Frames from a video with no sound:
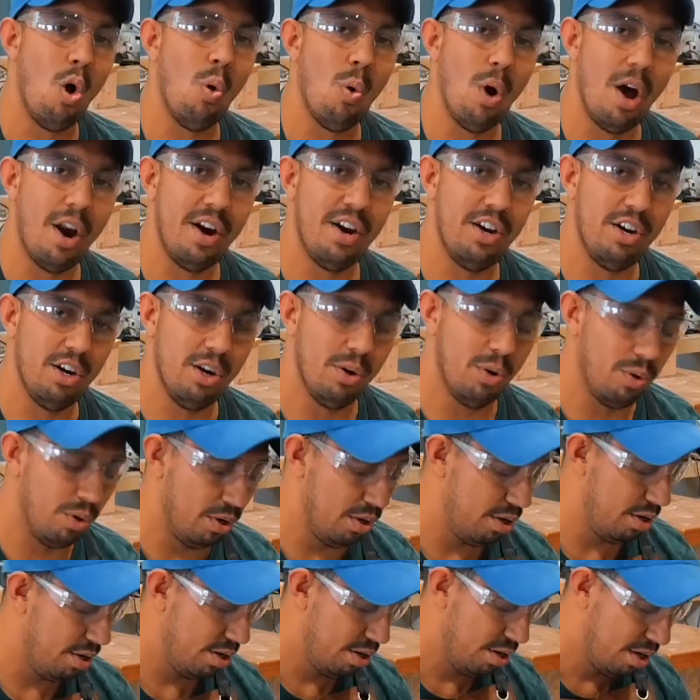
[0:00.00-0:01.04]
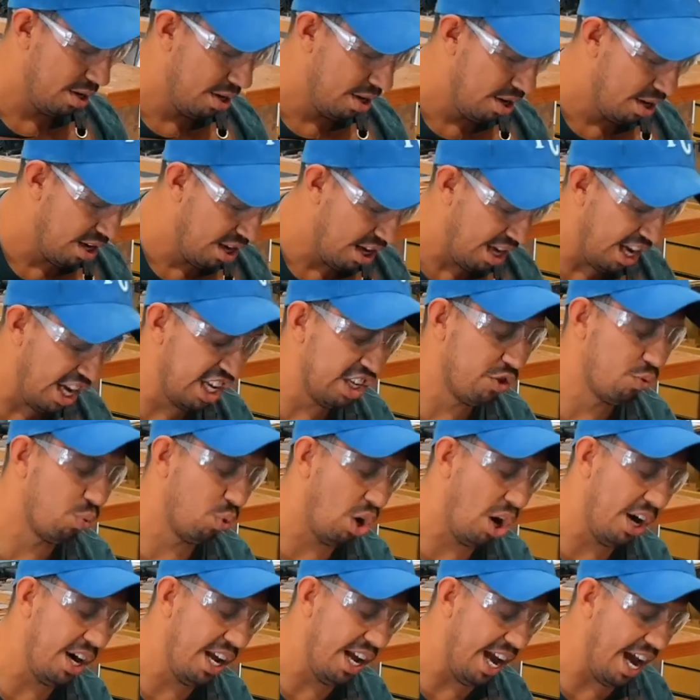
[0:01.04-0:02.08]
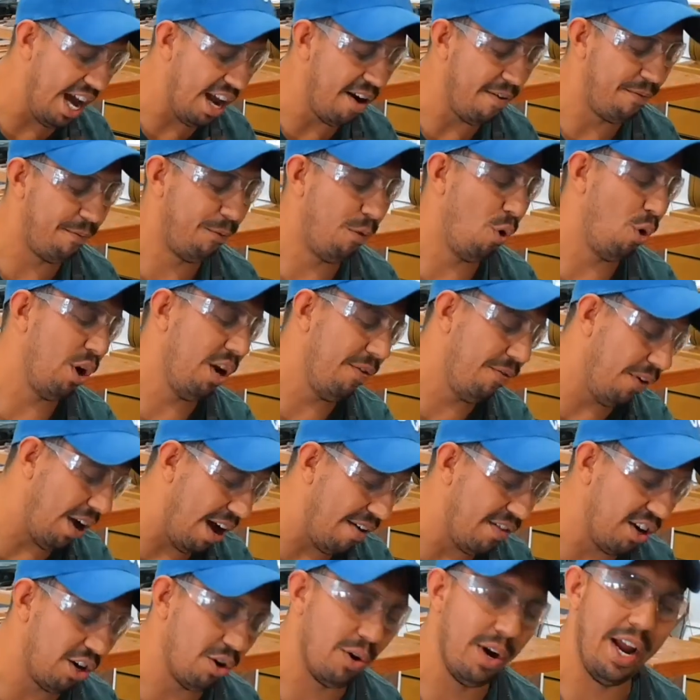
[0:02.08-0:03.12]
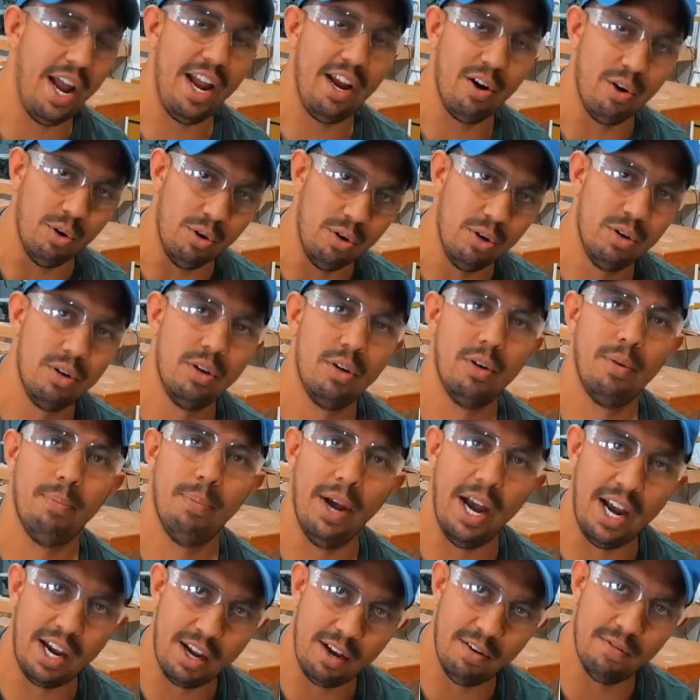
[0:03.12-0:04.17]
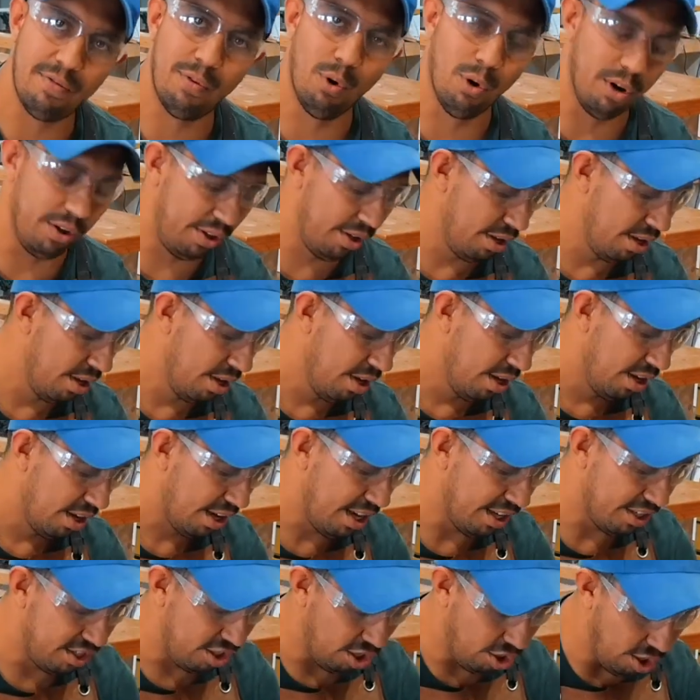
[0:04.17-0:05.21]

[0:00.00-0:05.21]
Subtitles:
want to do is run it at a 45-degree angle back and forth, because